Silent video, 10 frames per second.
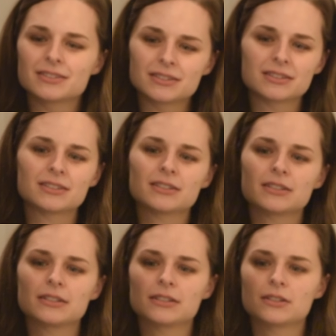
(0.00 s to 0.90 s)

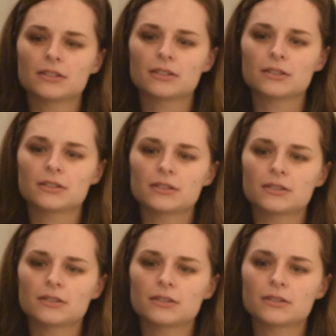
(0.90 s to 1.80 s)

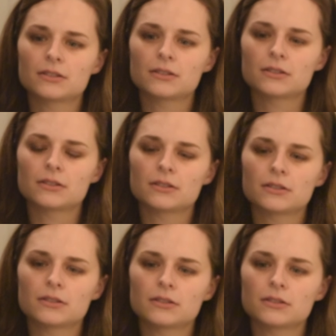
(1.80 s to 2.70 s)

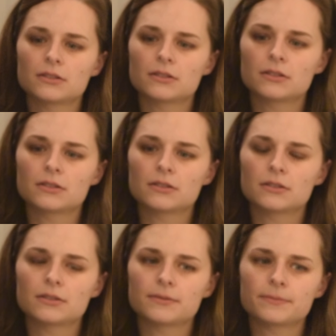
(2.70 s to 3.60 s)

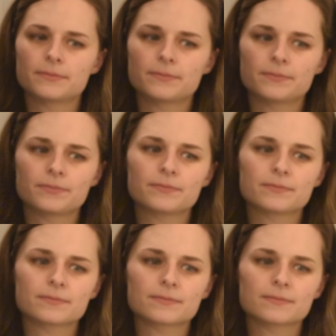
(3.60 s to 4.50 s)

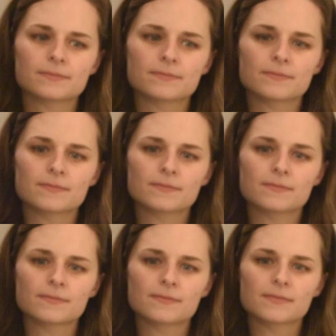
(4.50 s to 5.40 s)

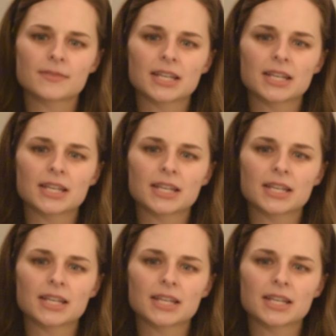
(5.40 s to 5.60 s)
(silence)